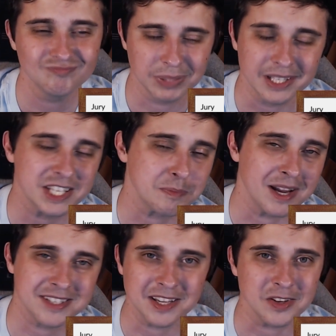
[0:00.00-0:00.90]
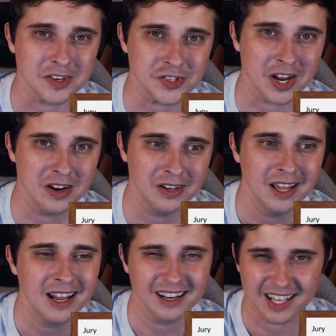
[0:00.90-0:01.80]
police might take you to jail,
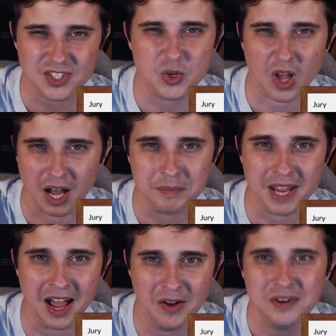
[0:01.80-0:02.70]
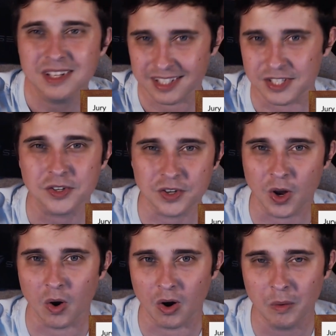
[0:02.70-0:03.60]
let you calm down, and then you can go
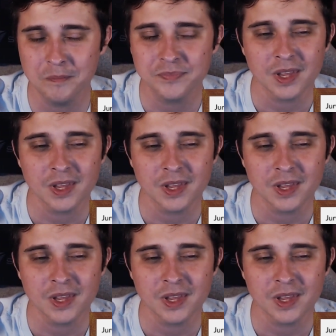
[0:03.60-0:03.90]
home.